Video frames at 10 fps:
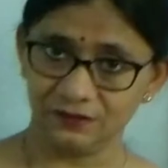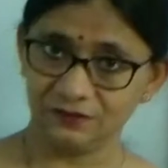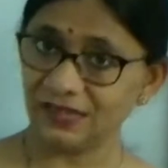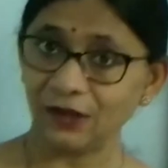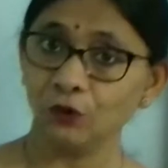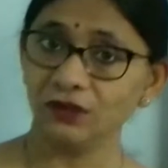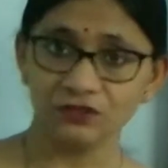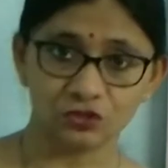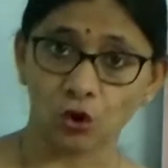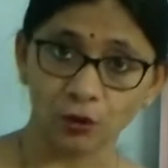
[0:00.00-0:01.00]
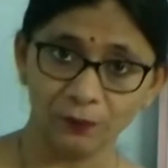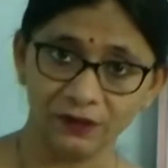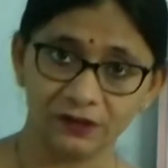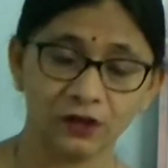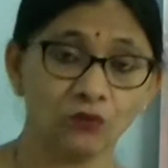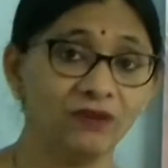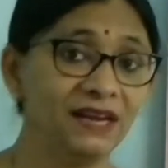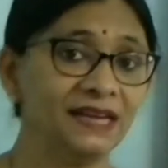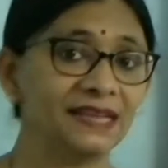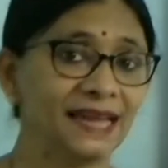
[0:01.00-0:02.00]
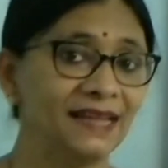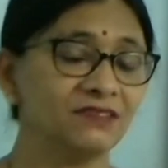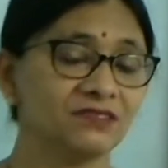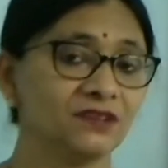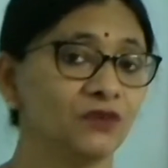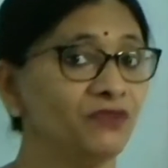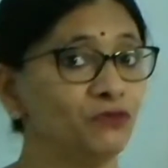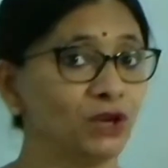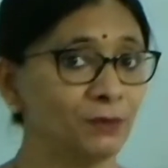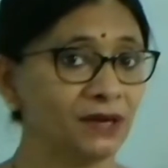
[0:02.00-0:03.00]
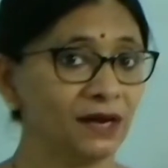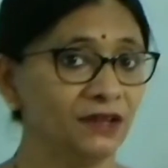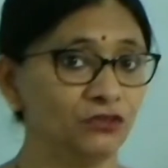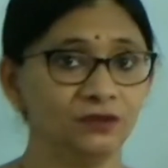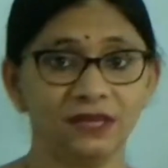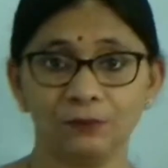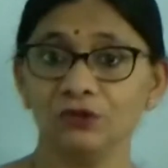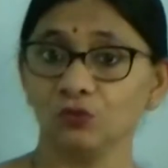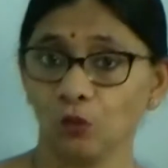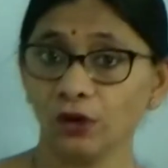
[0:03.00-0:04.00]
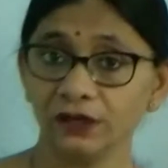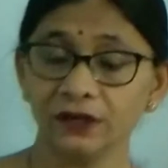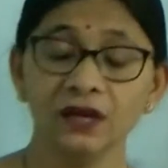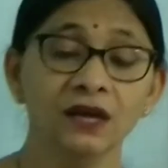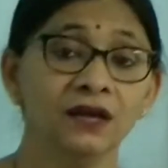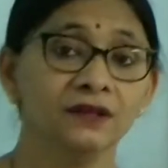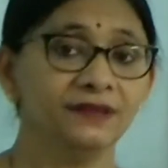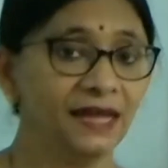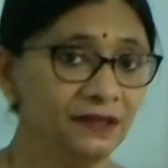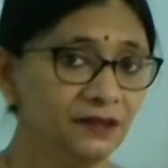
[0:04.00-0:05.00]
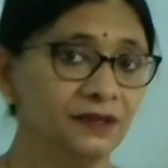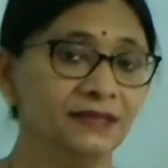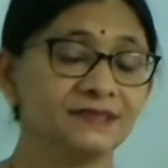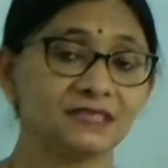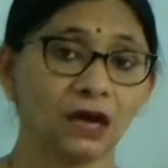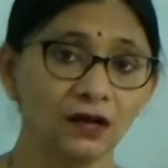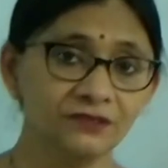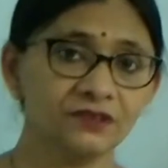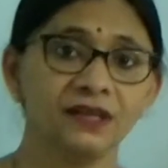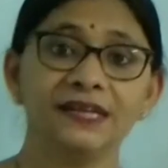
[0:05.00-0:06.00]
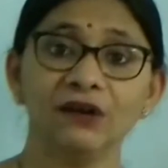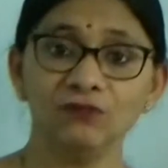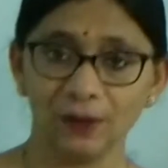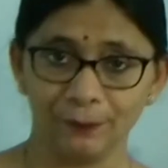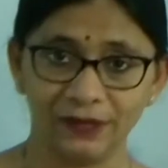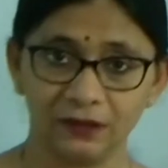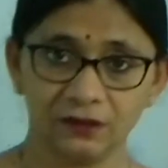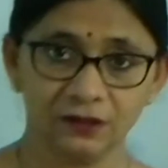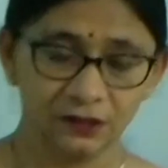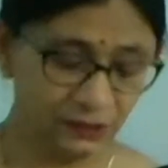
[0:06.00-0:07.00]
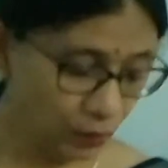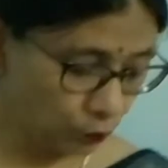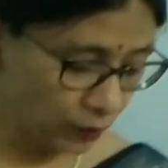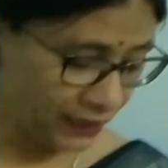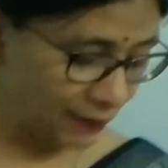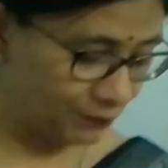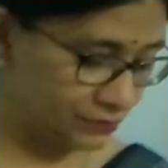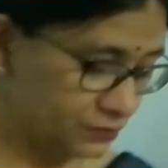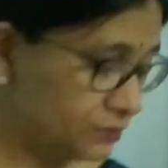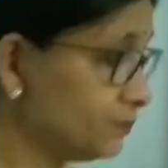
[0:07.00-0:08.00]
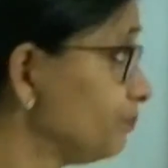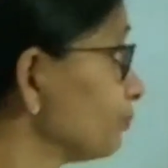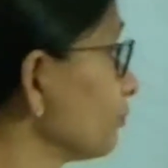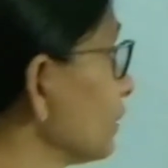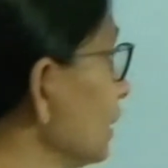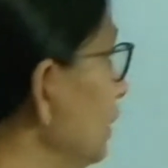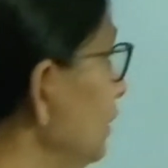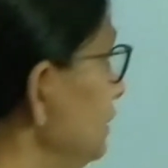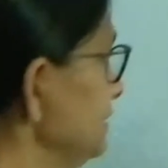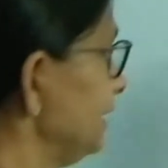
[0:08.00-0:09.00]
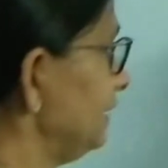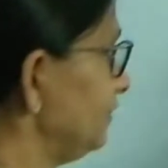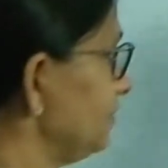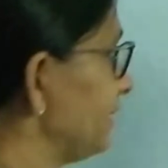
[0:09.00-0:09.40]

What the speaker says: zygote is dormant. Now when it gets a favorable condition, that means water, then it starts developing. Now what happens? So this is